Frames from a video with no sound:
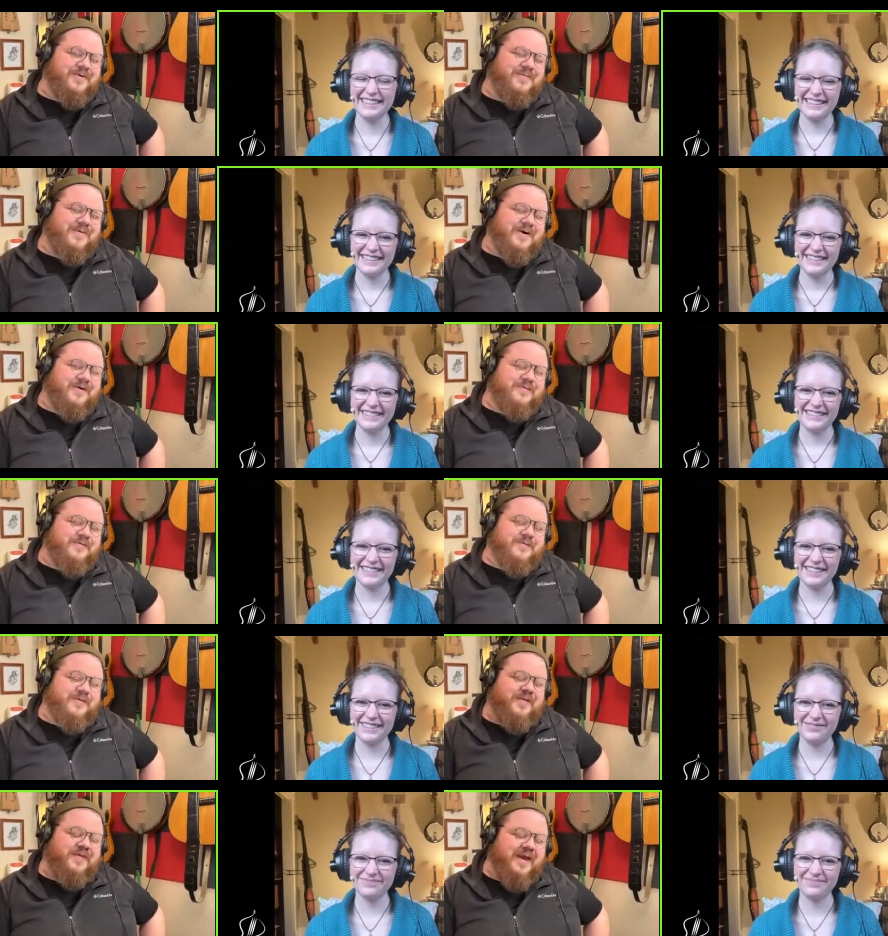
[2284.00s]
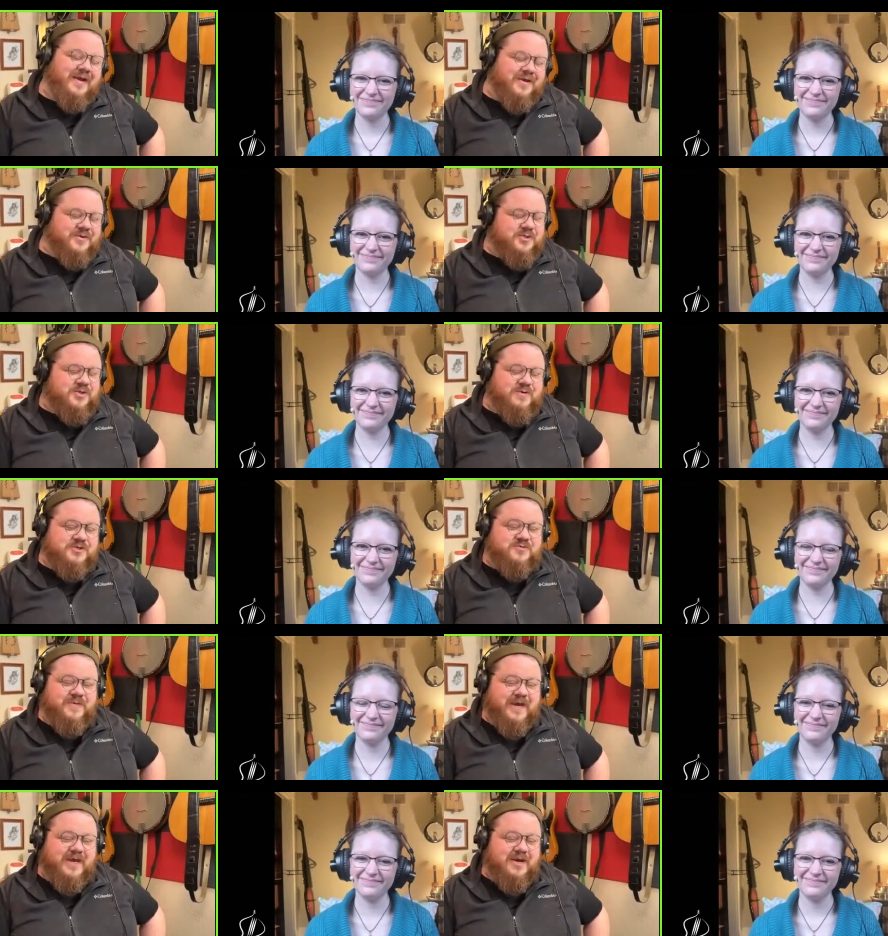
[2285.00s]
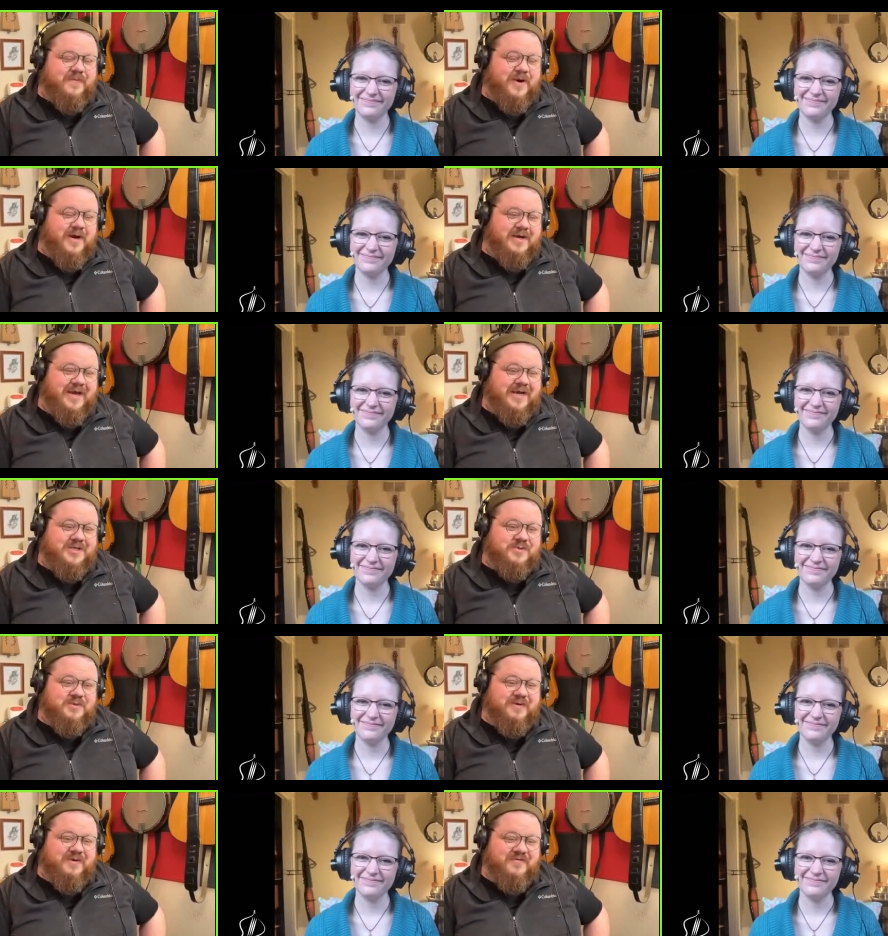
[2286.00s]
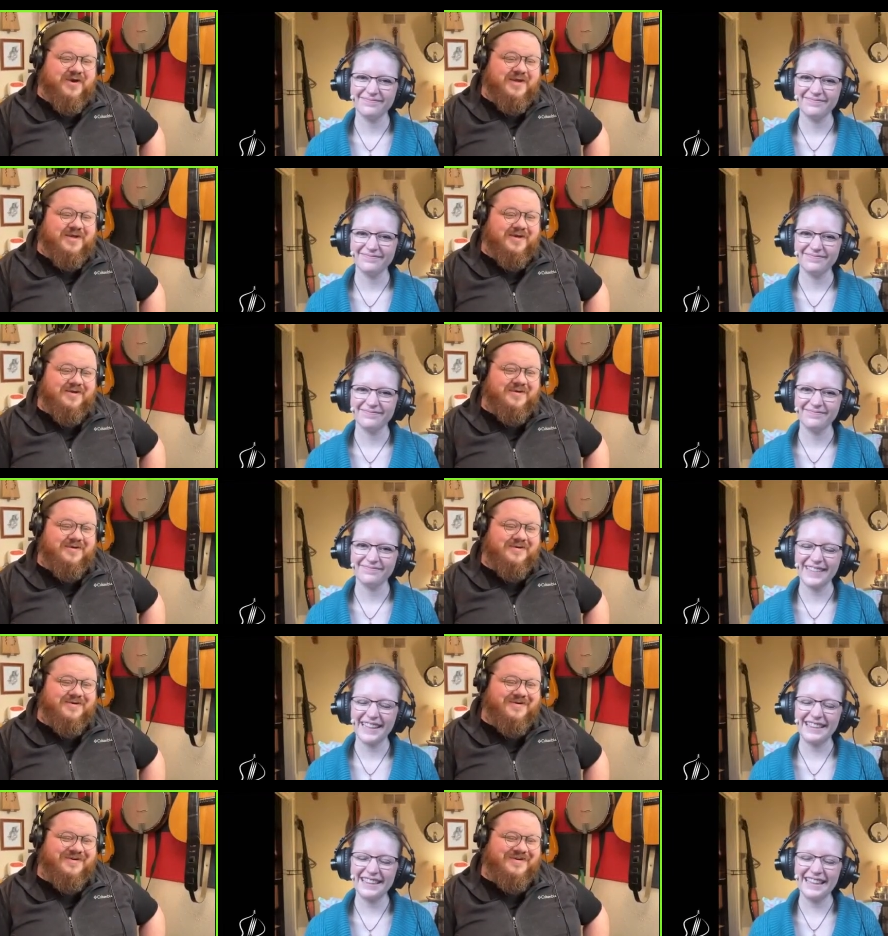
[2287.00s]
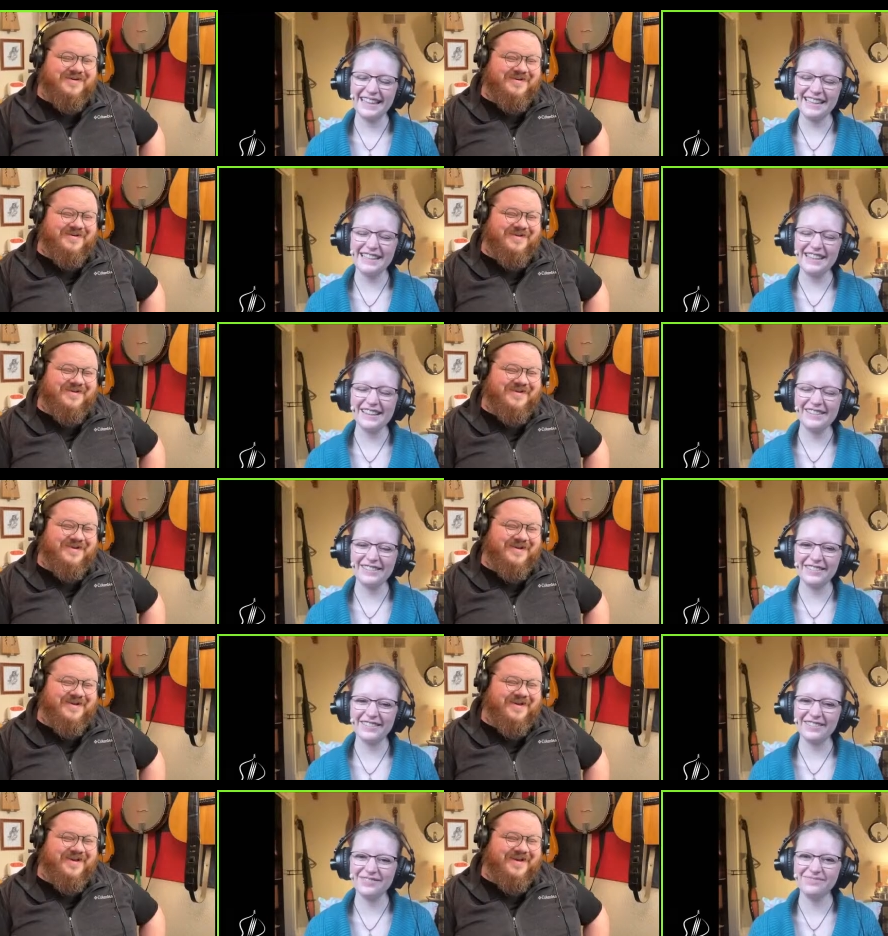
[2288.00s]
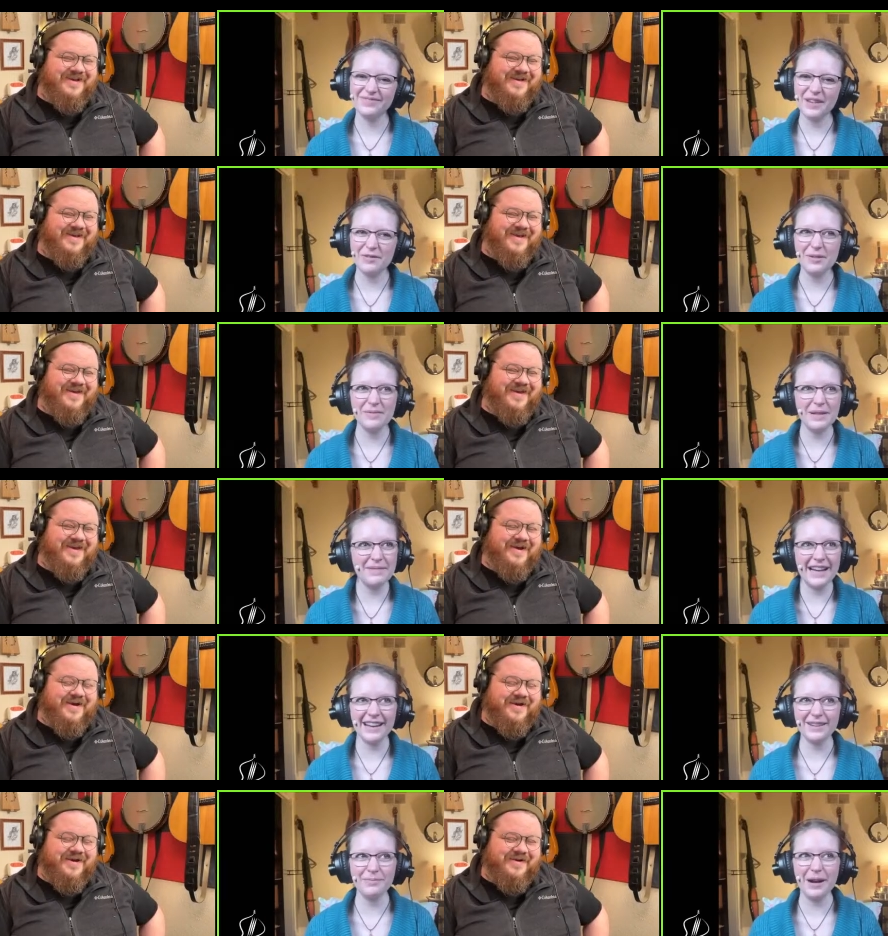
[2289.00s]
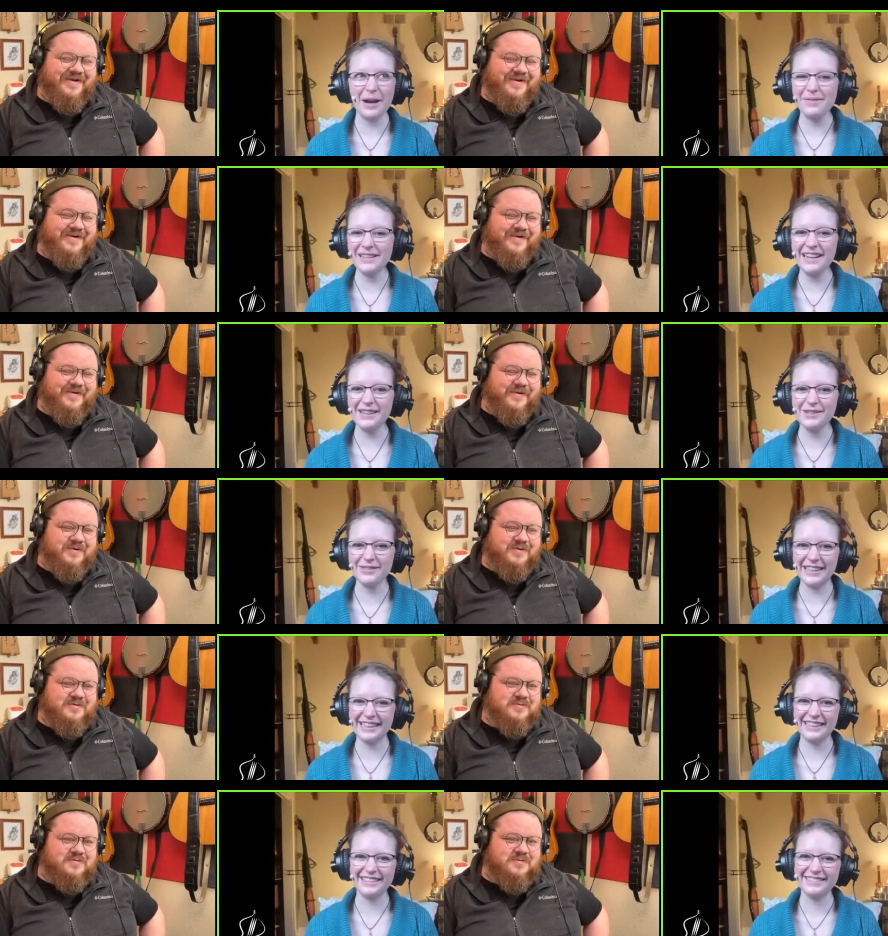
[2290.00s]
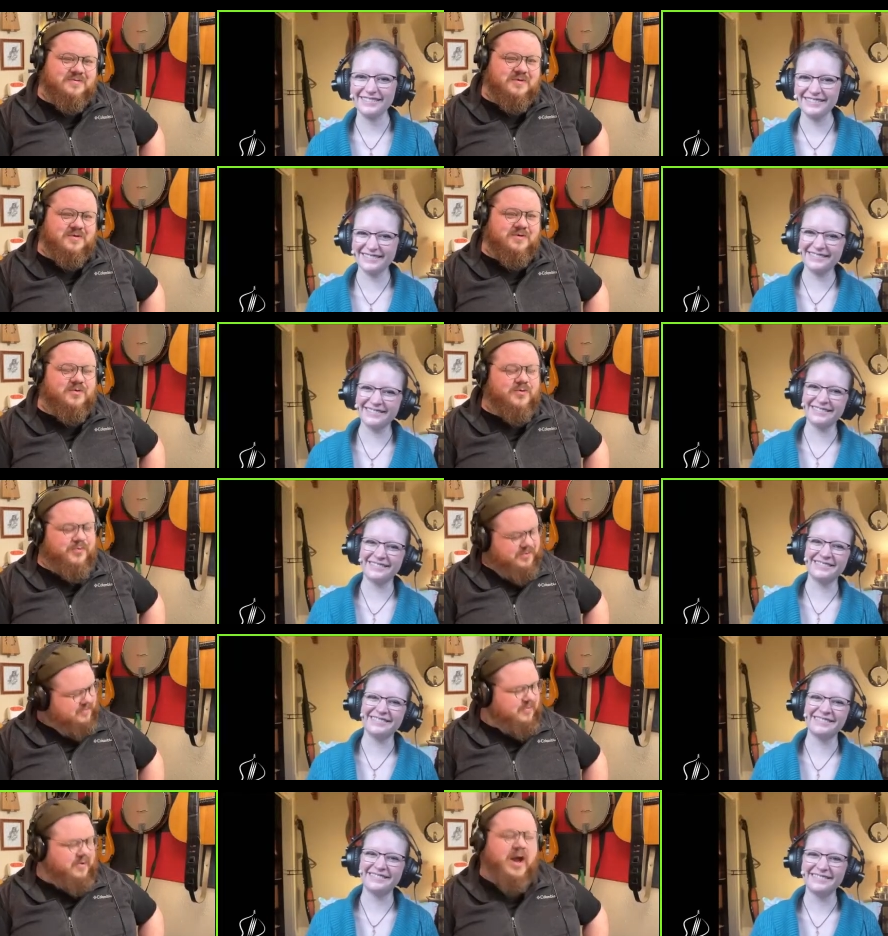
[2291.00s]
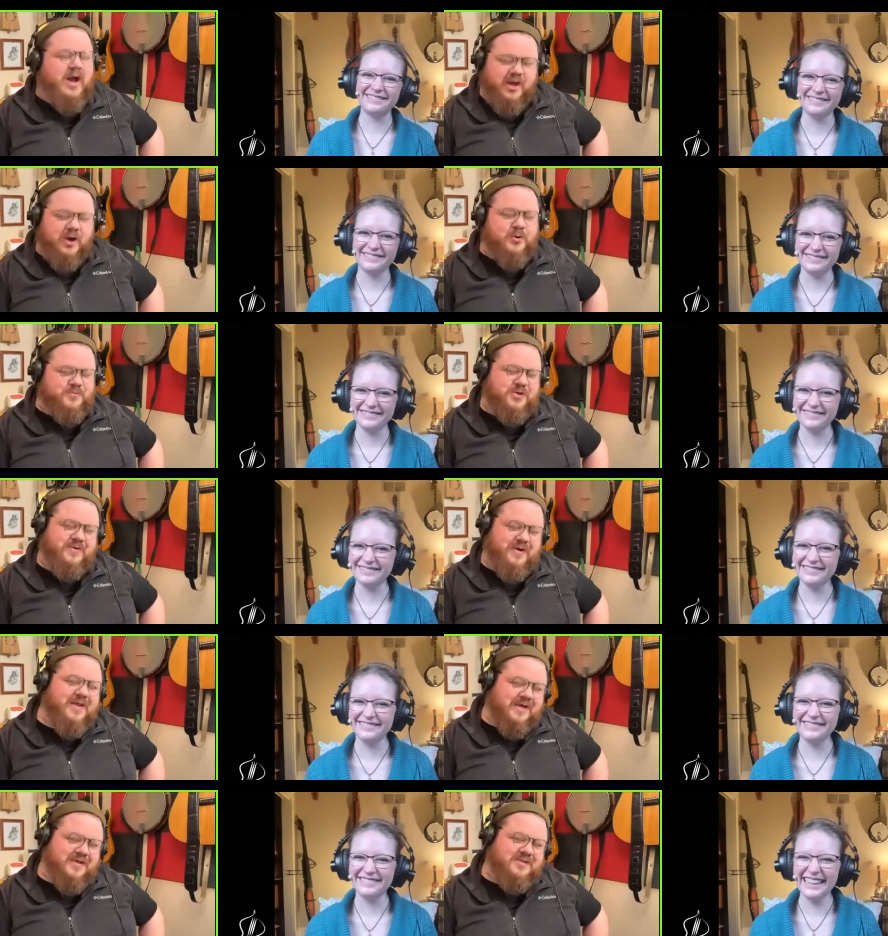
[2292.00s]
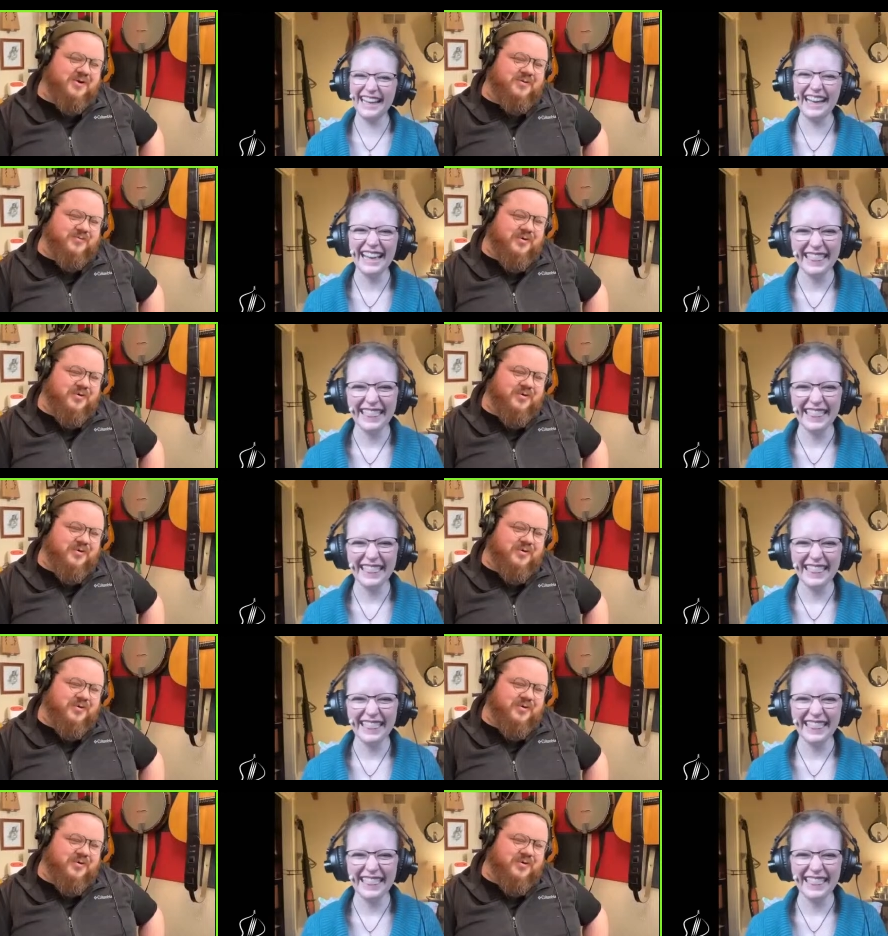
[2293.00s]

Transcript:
Speaker 1: Well, thank you so much for making a podcast with me, friend.
Speaker 2: Thank you. We'll be back probably next week. I hope
Speaker 1: so. I think so.